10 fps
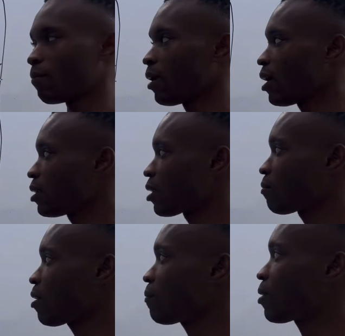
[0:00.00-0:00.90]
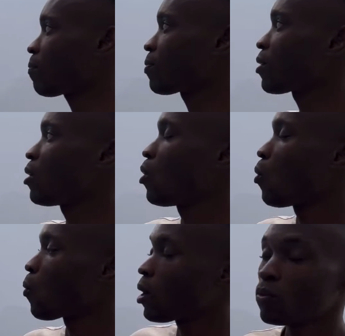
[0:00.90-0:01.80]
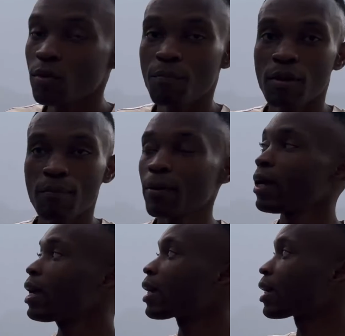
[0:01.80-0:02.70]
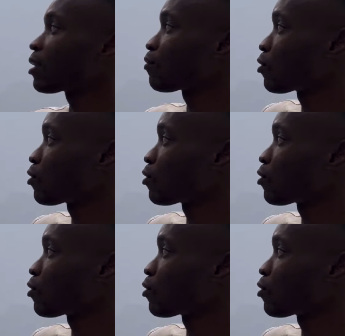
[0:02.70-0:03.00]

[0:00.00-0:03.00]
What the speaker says: And remember, when we prepare a cash flow